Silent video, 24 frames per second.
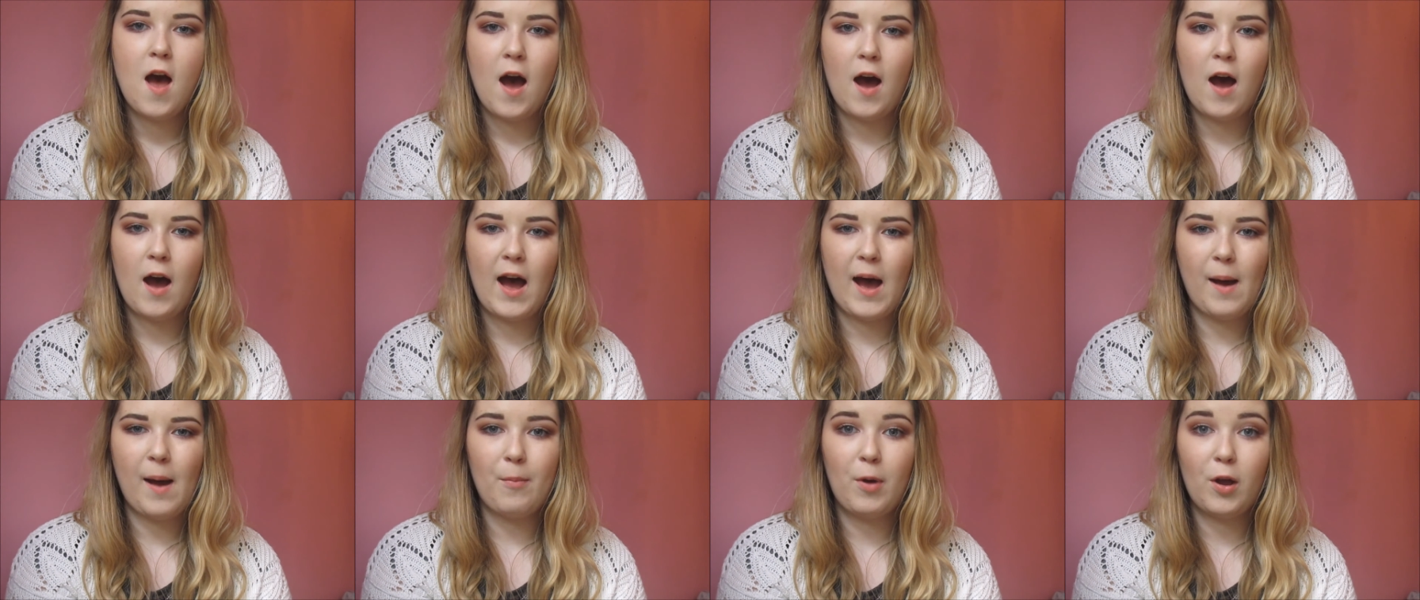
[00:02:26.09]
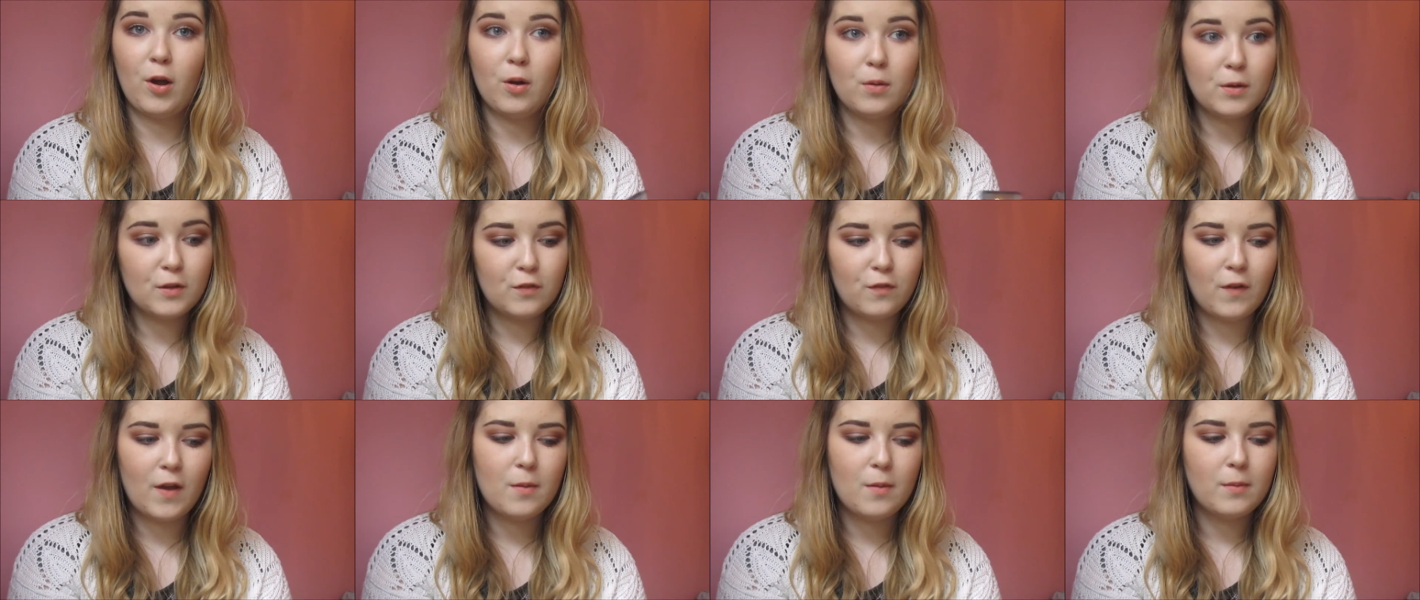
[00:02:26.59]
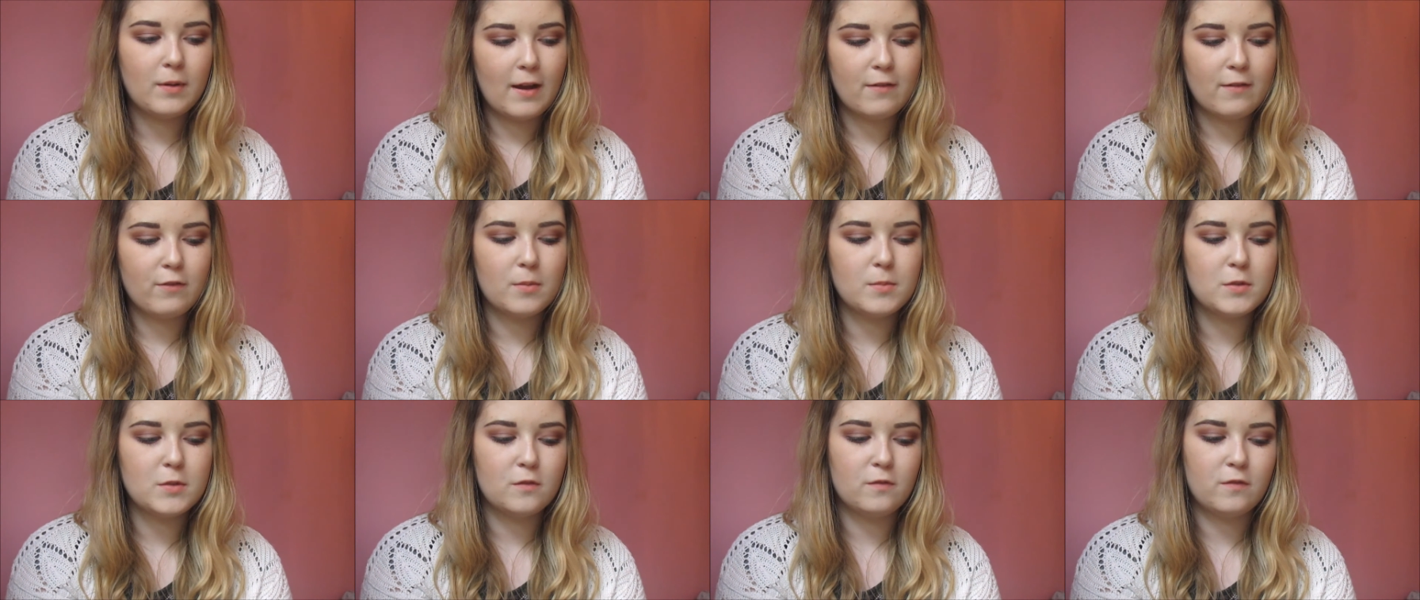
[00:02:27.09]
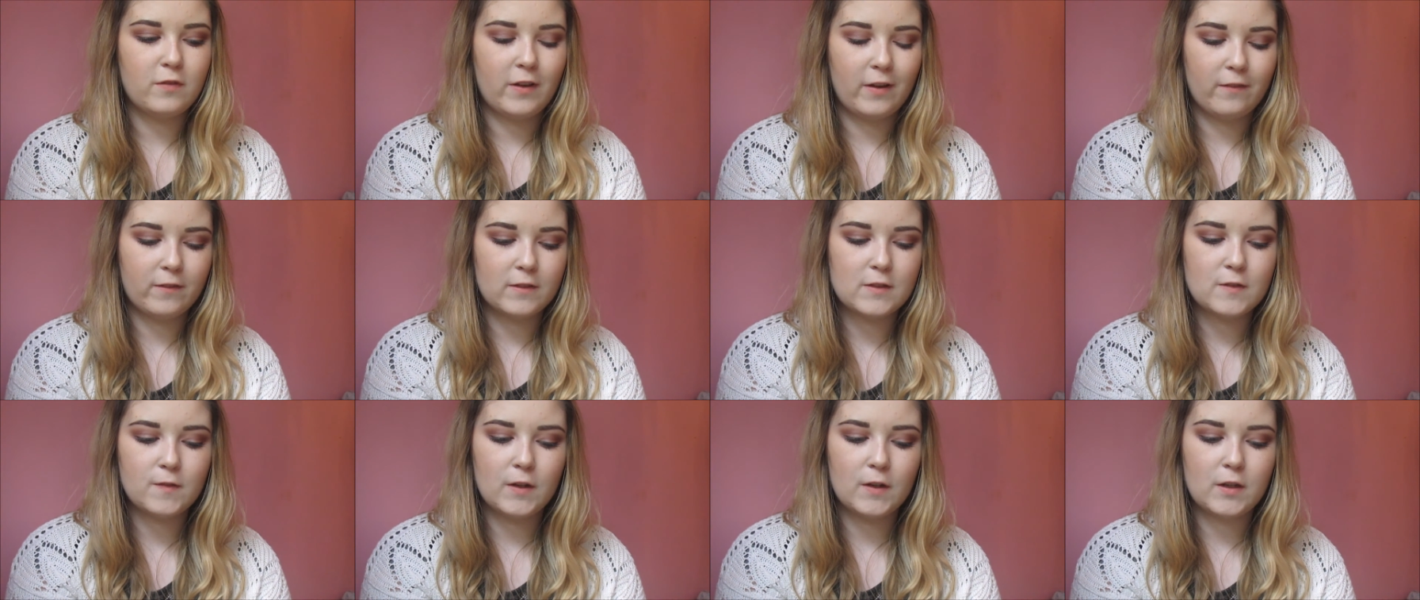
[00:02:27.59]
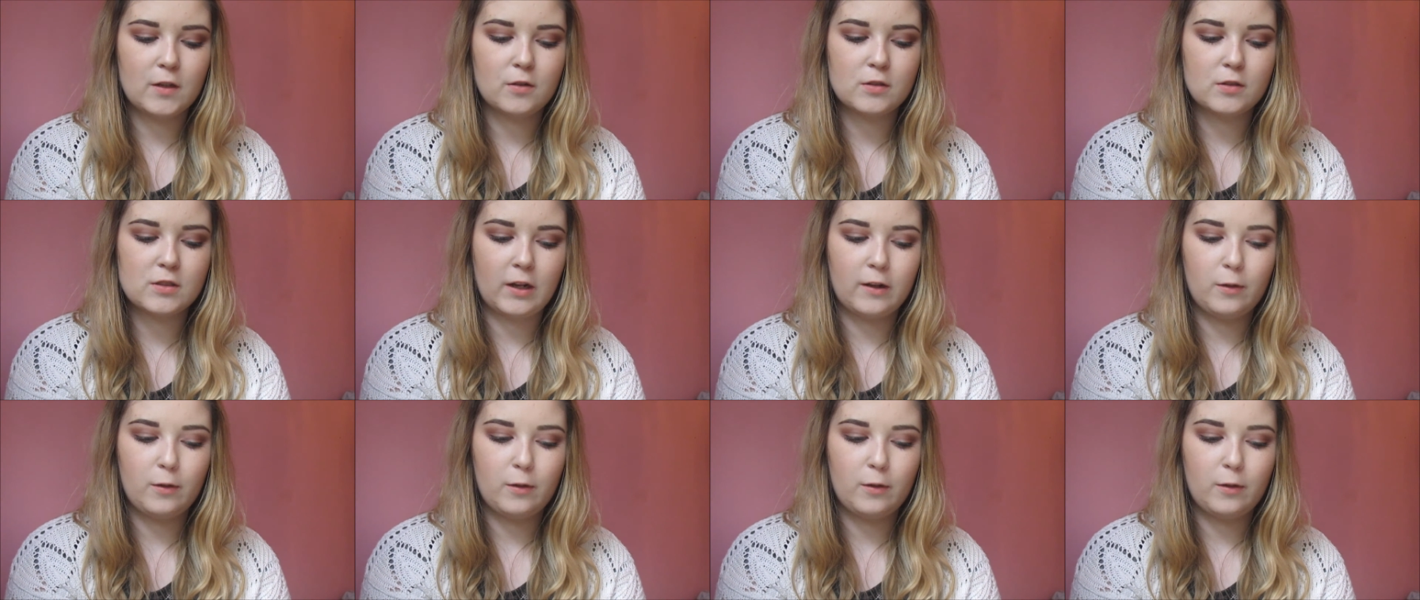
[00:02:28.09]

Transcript: I always find whenever I'm doing favourites videos,